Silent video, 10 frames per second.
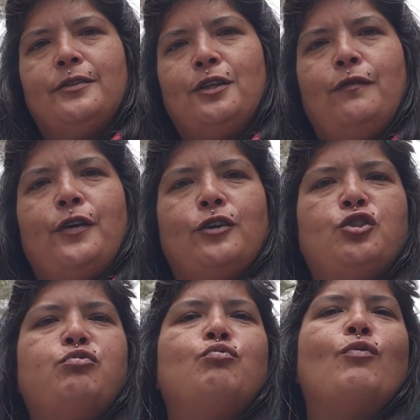of their
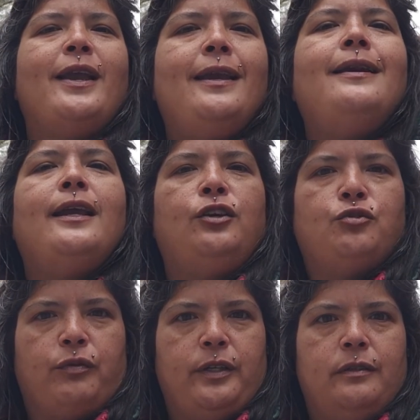training
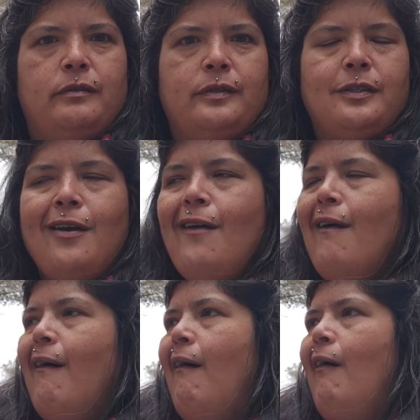drills
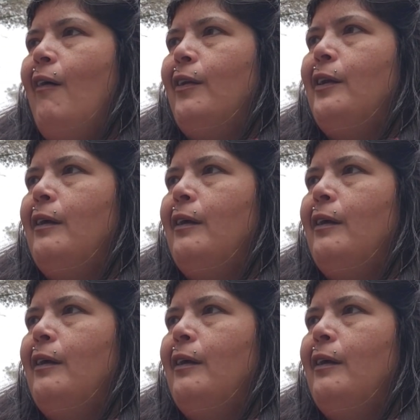on